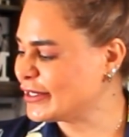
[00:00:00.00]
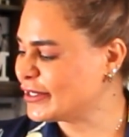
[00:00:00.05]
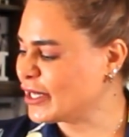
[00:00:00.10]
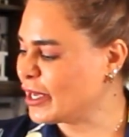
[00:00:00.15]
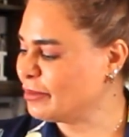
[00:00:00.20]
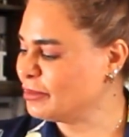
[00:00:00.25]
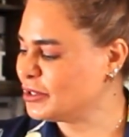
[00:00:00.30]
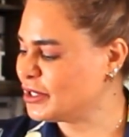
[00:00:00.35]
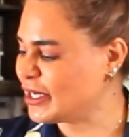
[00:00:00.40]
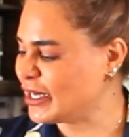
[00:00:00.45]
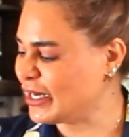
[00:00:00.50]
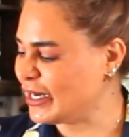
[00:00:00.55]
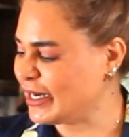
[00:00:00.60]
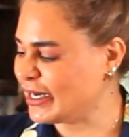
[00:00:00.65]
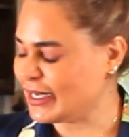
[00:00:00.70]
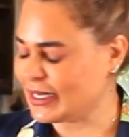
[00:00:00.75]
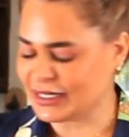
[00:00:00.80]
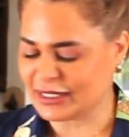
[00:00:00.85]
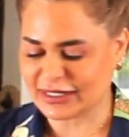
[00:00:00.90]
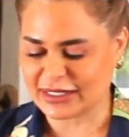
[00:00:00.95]
some
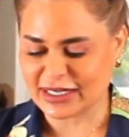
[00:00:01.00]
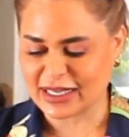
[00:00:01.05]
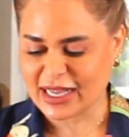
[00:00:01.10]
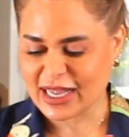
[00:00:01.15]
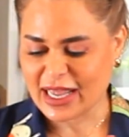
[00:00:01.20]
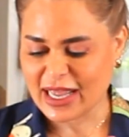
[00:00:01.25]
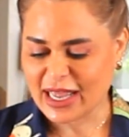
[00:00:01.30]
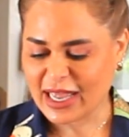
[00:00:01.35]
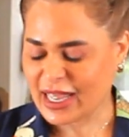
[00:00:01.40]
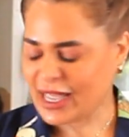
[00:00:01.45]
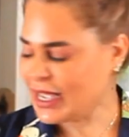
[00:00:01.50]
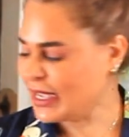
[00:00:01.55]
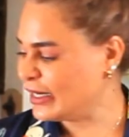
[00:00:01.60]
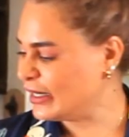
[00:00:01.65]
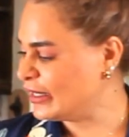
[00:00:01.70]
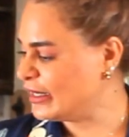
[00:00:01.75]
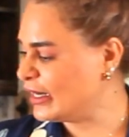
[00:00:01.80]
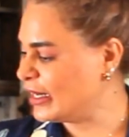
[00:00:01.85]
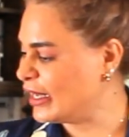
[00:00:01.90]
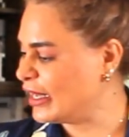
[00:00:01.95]
chilies, and